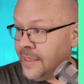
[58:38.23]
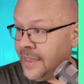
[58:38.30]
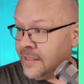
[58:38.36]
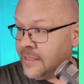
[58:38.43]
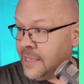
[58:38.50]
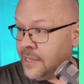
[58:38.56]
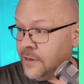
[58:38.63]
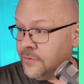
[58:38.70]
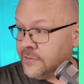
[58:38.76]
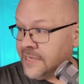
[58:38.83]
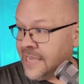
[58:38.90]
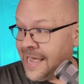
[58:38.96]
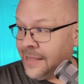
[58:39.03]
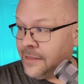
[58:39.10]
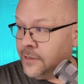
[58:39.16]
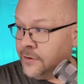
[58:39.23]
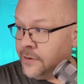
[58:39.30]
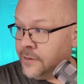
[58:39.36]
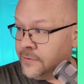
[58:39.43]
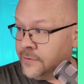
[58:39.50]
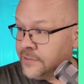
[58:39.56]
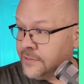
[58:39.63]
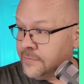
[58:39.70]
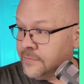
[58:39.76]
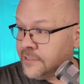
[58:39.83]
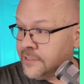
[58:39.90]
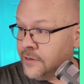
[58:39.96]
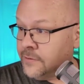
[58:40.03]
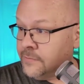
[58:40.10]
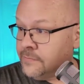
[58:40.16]
and they use cat logos.
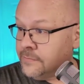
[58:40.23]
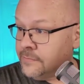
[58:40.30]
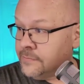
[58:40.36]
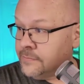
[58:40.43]
So,